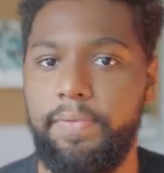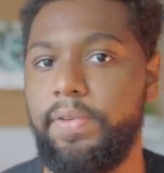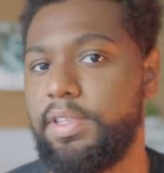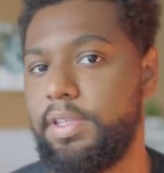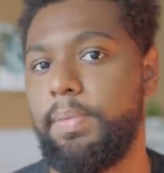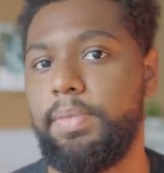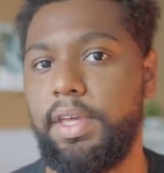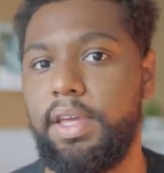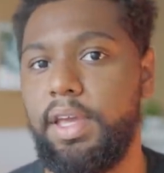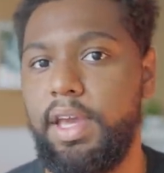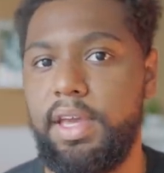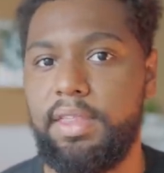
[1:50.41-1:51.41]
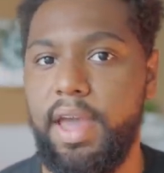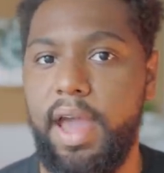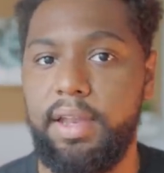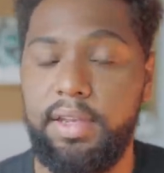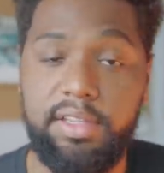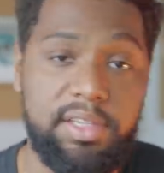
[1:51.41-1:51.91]
if it's something
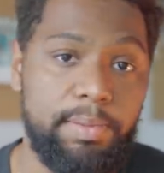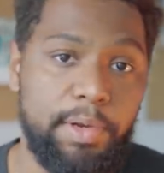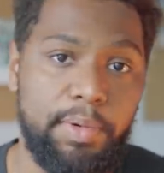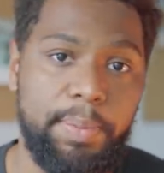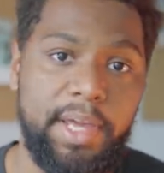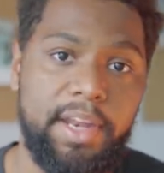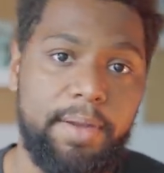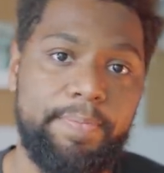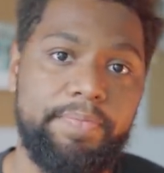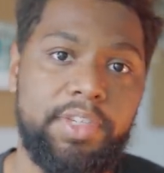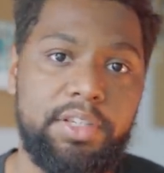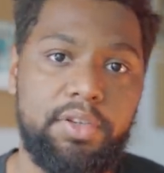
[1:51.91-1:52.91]
that needs to be repeated.